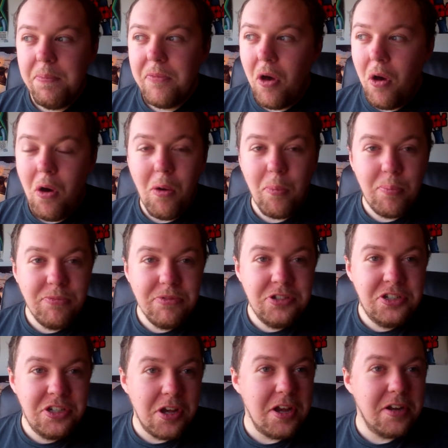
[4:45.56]
or
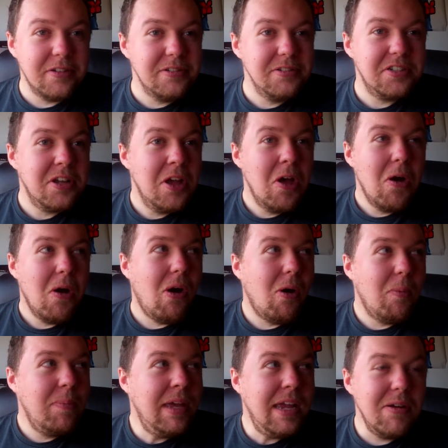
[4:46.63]
journals or
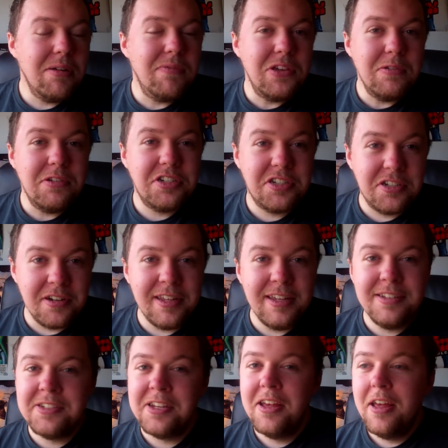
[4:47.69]
peer-reviewed
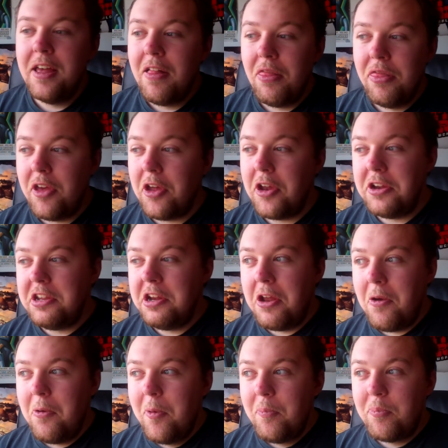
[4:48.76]
studies that, you
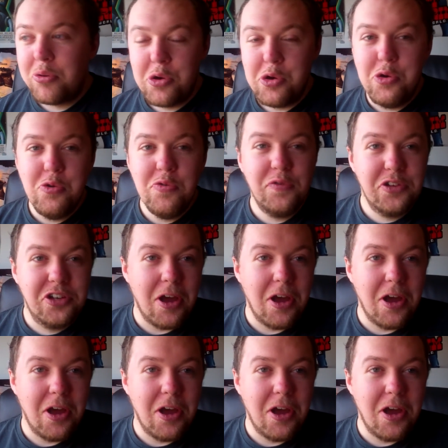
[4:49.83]
know, prove